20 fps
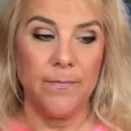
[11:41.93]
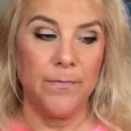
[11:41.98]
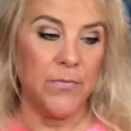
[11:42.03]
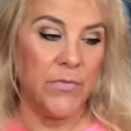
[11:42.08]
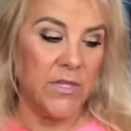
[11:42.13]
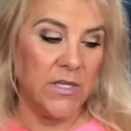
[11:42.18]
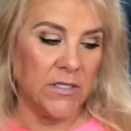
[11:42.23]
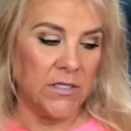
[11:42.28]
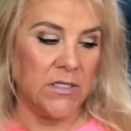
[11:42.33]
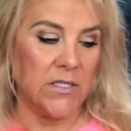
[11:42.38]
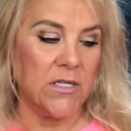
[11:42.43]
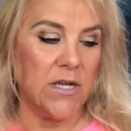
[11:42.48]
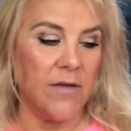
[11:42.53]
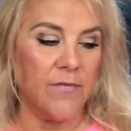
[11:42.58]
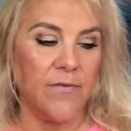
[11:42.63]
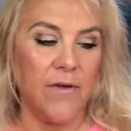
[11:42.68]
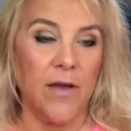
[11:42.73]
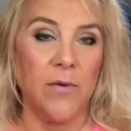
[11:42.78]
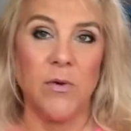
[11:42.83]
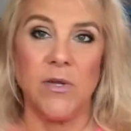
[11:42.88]
This
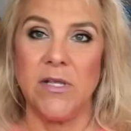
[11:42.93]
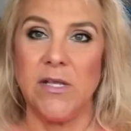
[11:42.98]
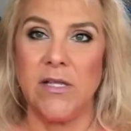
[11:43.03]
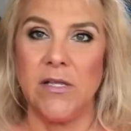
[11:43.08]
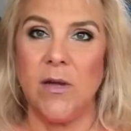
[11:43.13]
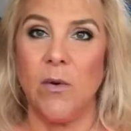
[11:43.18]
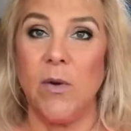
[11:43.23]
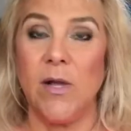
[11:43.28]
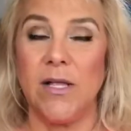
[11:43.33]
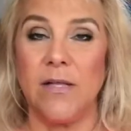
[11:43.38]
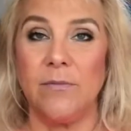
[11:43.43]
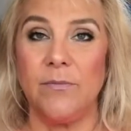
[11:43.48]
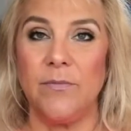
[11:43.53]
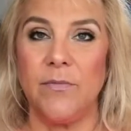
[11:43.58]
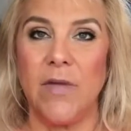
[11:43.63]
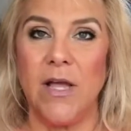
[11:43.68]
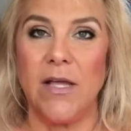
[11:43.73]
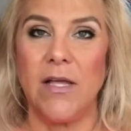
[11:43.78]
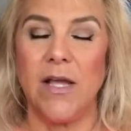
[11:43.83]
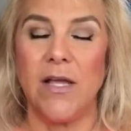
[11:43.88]
stuff I really,
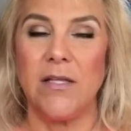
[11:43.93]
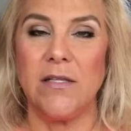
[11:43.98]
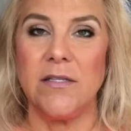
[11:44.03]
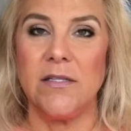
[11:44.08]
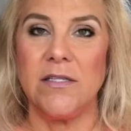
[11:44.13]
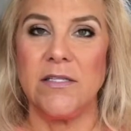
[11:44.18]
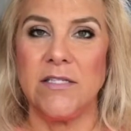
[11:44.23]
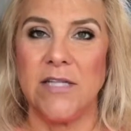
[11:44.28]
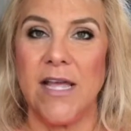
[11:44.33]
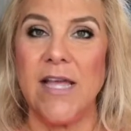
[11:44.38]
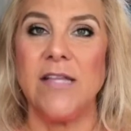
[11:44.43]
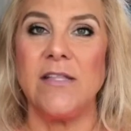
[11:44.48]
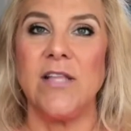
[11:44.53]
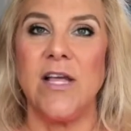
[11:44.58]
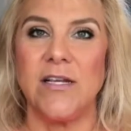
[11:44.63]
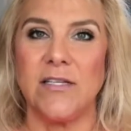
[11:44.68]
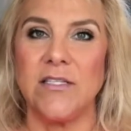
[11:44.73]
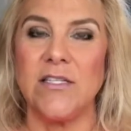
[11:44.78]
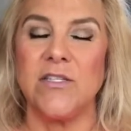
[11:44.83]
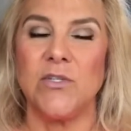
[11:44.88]
the Tan
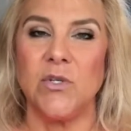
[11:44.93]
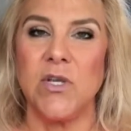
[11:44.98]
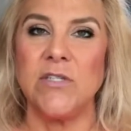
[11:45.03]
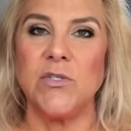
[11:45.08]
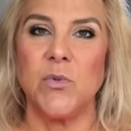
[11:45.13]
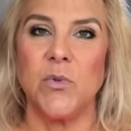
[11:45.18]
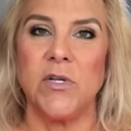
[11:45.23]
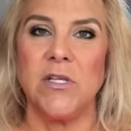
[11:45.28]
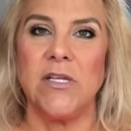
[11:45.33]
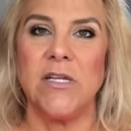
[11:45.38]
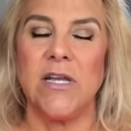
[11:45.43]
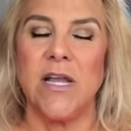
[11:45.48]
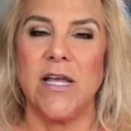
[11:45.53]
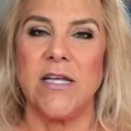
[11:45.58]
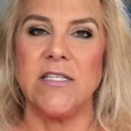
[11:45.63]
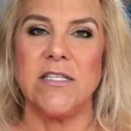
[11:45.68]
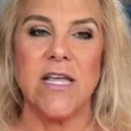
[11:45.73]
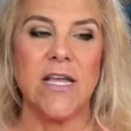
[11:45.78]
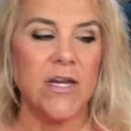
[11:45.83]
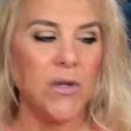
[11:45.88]
Luxe is really
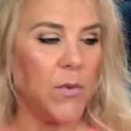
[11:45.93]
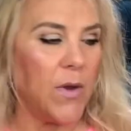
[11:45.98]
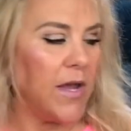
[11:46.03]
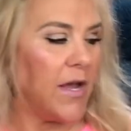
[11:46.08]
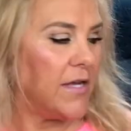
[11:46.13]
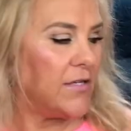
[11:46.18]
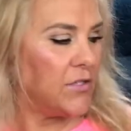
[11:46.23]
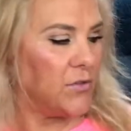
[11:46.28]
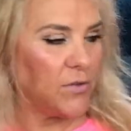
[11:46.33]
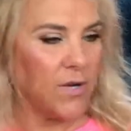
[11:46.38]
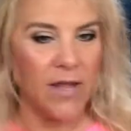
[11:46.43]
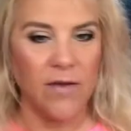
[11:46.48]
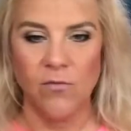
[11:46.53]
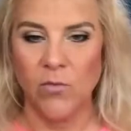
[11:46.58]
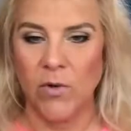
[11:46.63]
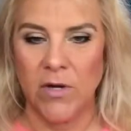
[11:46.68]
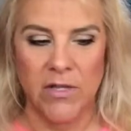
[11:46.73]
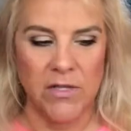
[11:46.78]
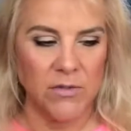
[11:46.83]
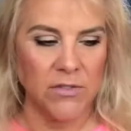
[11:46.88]
nice. Anyway, I don't have
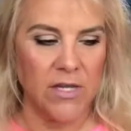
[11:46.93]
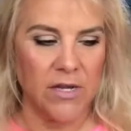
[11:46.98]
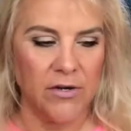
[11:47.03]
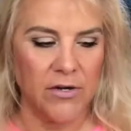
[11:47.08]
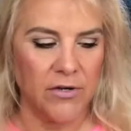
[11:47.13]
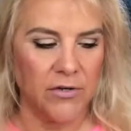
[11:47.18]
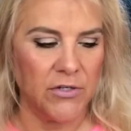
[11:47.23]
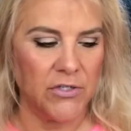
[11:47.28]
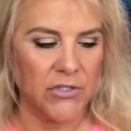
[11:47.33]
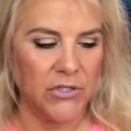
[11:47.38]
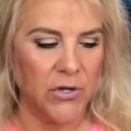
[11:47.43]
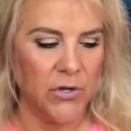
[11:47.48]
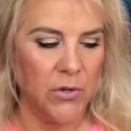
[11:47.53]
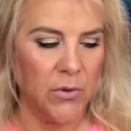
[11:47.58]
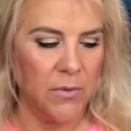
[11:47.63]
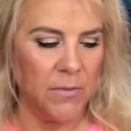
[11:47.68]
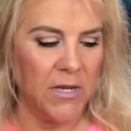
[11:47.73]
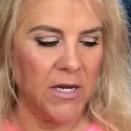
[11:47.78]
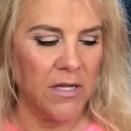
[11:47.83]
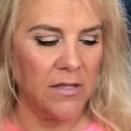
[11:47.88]
one of those out here to show
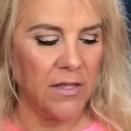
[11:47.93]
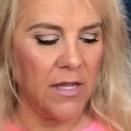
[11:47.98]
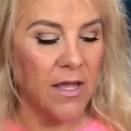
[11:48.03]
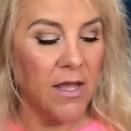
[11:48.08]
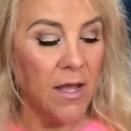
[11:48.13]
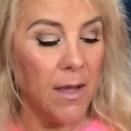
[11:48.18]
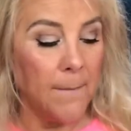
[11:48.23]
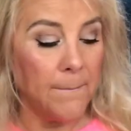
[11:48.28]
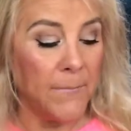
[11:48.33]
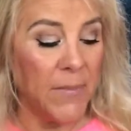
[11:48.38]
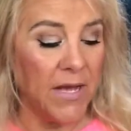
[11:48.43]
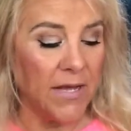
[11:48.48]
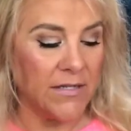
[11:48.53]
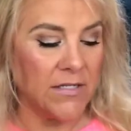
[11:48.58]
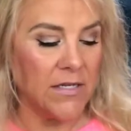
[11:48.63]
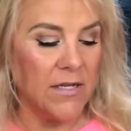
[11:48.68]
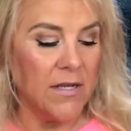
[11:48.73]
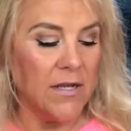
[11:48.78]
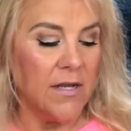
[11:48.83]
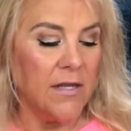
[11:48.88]
you immediately,
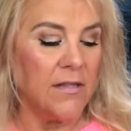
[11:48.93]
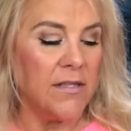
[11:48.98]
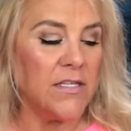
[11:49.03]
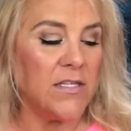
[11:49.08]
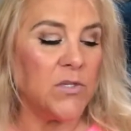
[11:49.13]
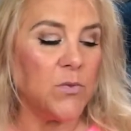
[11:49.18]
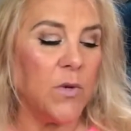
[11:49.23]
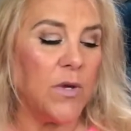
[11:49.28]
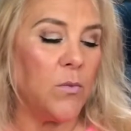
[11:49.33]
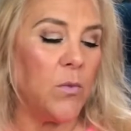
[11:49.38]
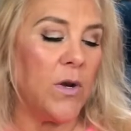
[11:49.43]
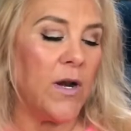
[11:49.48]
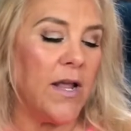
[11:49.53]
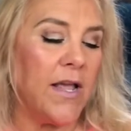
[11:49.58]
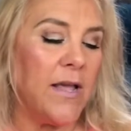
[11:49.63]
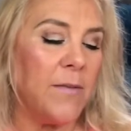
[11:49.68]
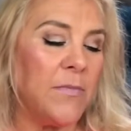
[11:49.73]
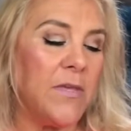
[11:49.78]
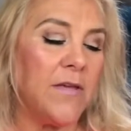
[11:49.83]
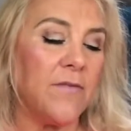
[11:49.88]
but this one, what I
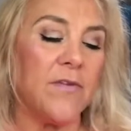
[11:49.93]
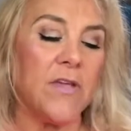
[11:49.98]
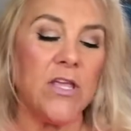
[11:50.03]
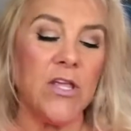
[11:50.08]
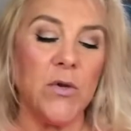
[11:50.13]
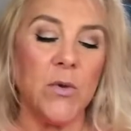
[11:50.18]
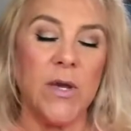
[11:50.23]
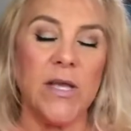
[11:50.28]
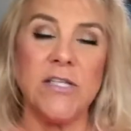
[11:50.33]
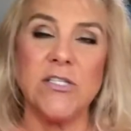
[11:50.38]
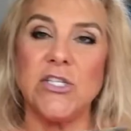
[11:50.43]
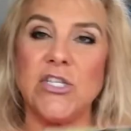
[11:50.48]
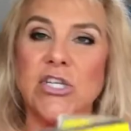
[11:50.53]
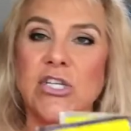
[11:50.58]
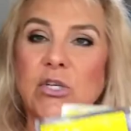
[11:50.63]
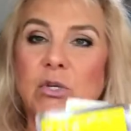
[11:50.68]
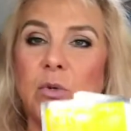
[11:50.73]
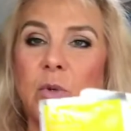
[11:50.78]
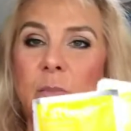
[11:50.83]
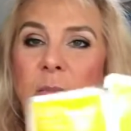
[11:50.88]
am giving you is
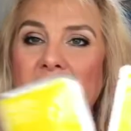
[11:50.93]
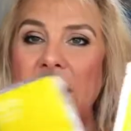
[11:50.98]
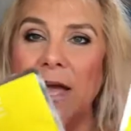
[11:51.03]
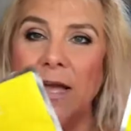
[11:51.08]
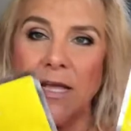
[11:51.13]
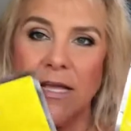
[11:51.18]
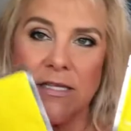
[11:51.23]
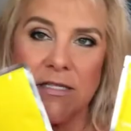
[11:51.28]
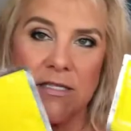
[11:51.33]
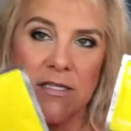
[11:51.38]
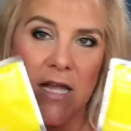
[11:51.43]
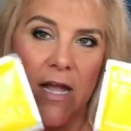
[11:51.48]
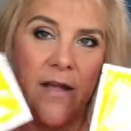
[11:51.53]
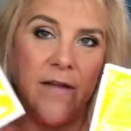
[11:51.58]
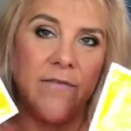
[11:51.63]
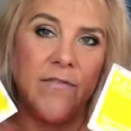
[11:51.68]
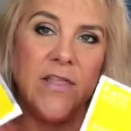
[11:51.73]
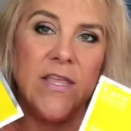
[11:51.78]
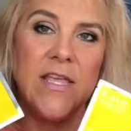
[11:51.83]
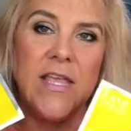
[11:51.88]
2 packets
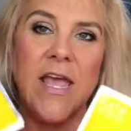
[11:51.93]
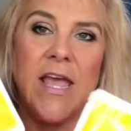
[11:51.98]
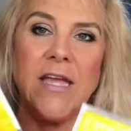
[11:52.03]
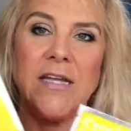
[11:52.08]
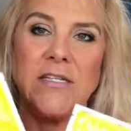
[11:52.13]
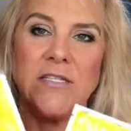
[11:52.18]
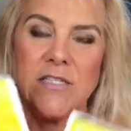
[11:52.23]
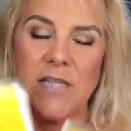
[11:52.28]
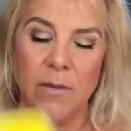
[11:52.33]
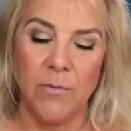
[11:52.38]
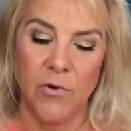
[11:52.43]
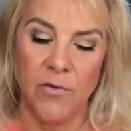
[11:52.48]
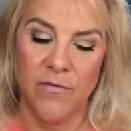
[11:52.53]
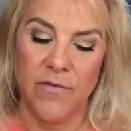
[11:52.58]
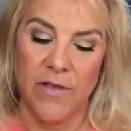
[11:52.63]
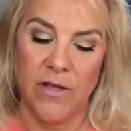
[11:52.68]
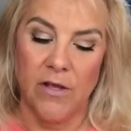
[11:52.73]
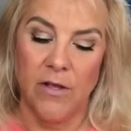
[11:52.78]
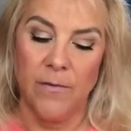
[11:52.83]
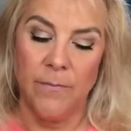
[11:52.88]
of the Kate
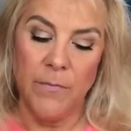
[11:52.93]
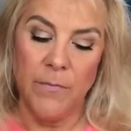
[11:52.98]
Somerville